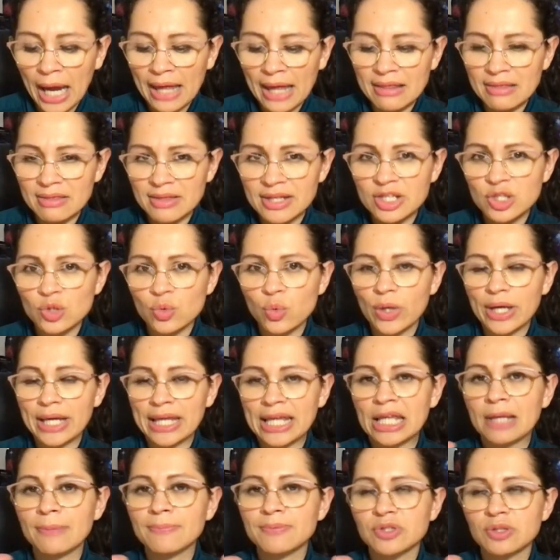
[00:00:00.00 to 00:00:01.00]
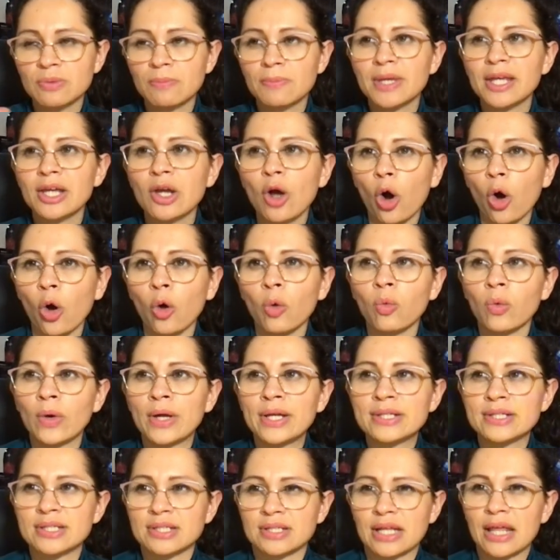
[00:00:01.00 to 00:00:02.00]
at least what keeps me
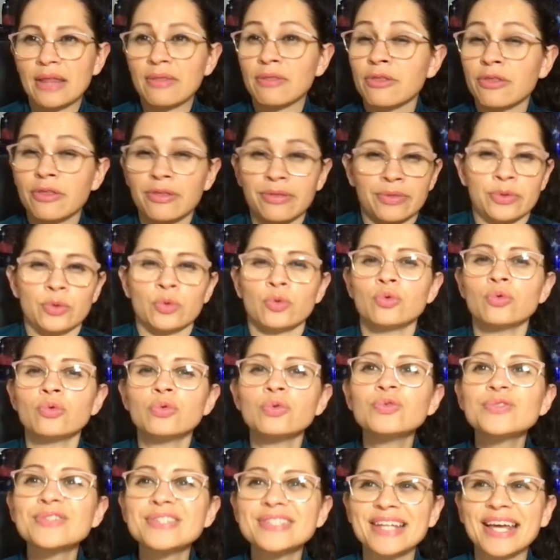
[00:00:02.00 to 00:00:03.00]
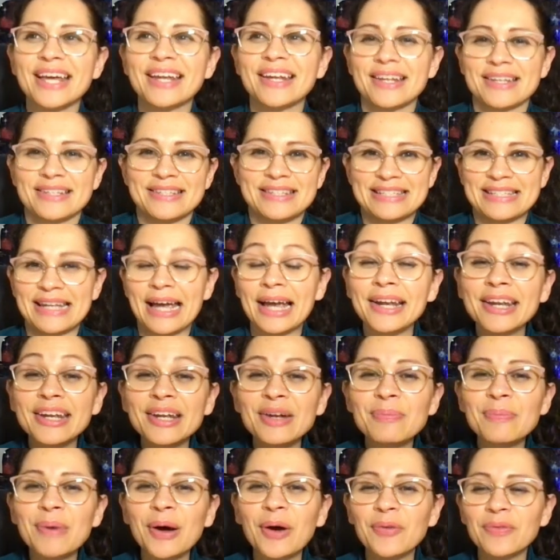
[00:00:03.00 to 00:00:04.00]
always enthused and
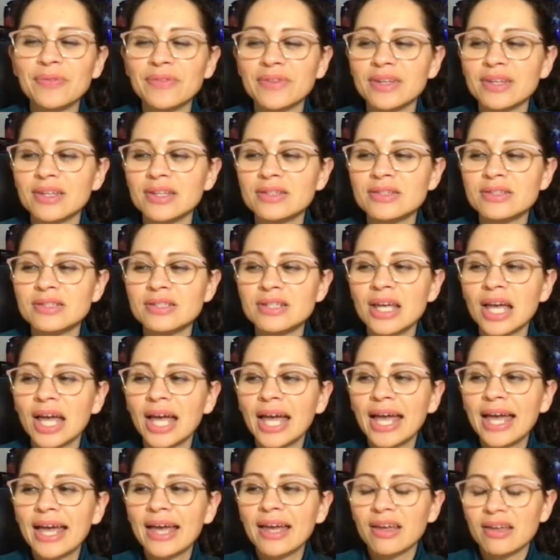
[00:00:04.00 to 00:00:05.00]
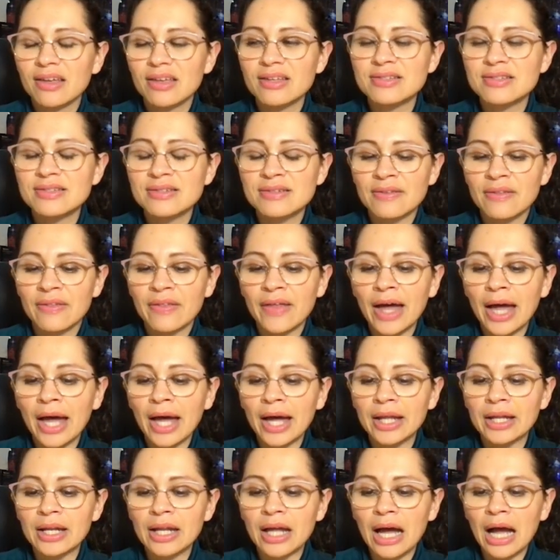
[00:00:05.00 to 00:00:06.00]
excited about this is
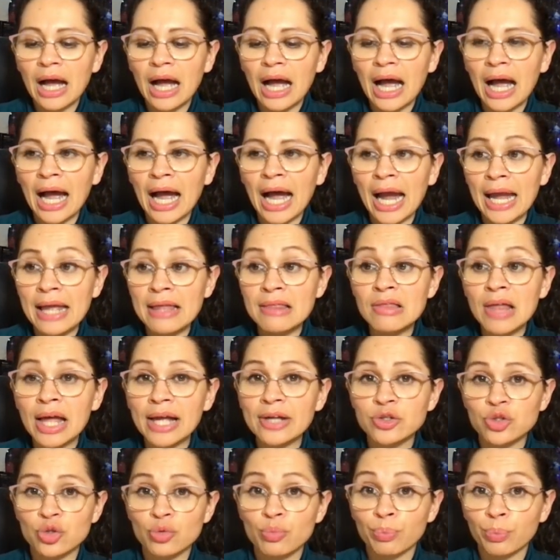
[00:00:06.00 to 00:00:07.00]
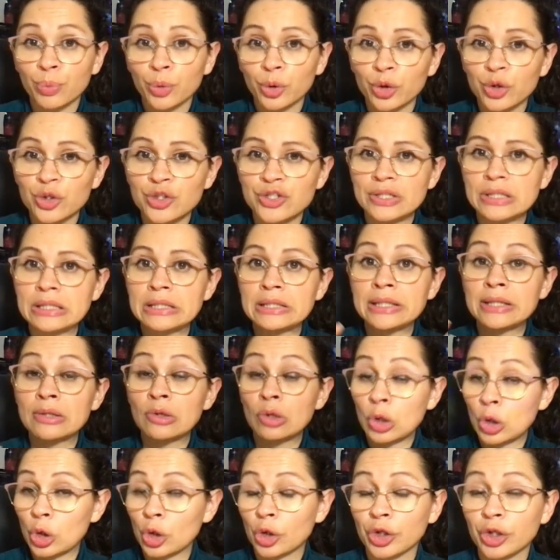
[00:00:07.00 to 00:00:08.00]
that I like to personally
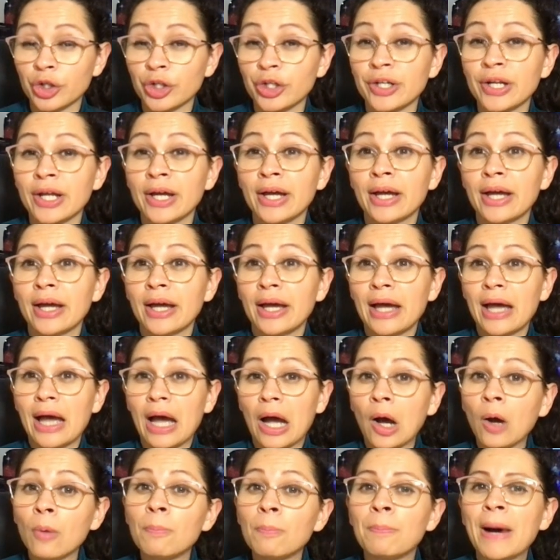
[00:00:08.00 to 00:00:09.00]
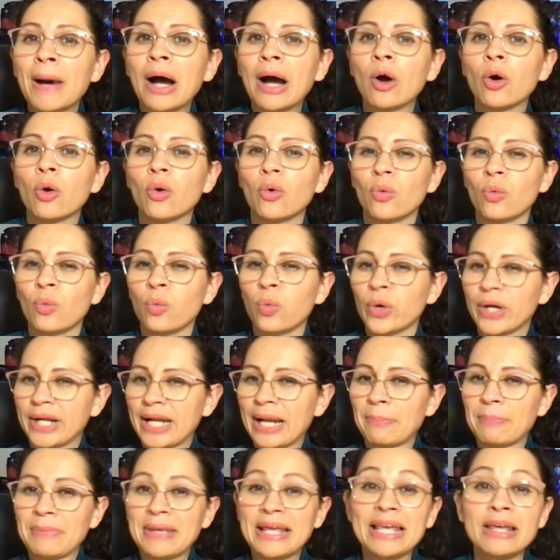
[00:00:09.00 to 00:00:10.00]
learn about what
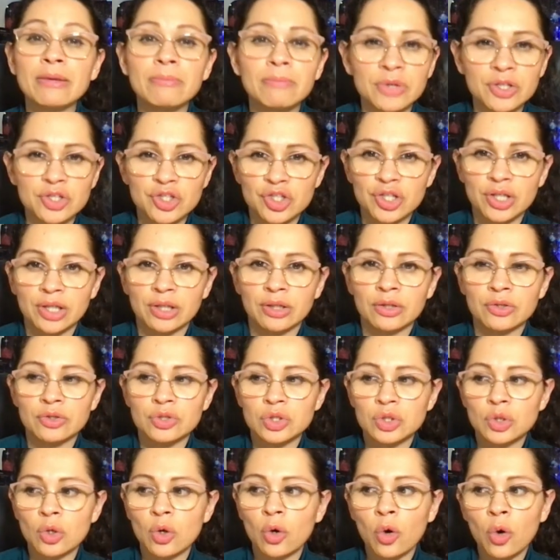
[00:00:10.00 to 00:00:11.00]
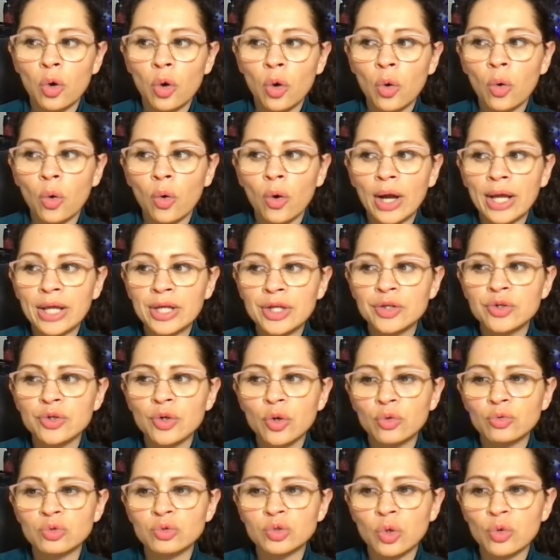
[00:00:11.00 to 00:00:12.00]
I'm imaging. So,
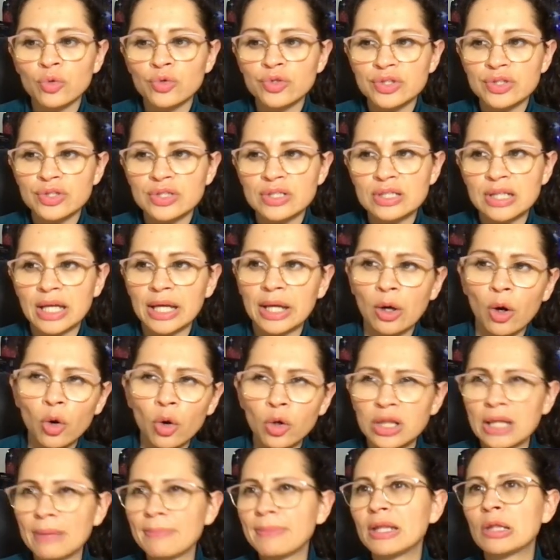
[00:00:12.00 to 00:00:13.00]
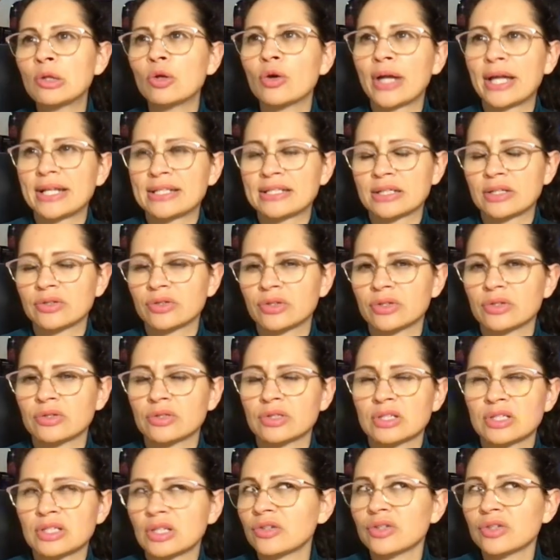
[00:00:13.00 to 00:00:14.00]
don't just like, oh, let me look at such
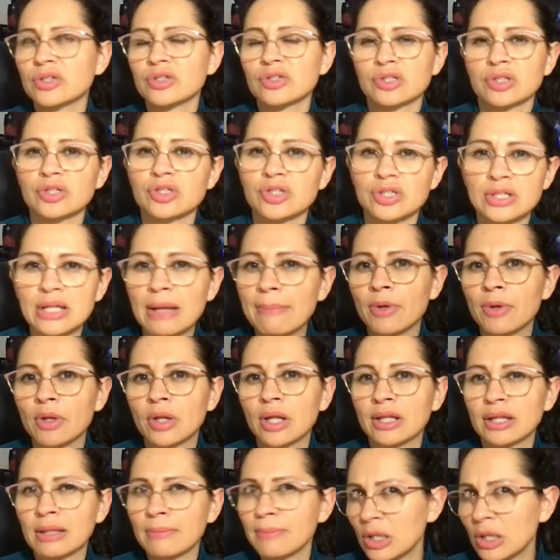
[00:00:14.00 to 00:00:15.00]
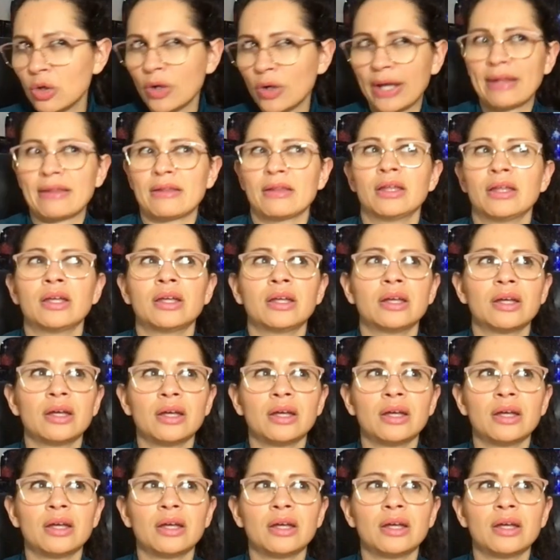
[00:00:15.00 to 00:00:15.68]
and such nebula. Let me look at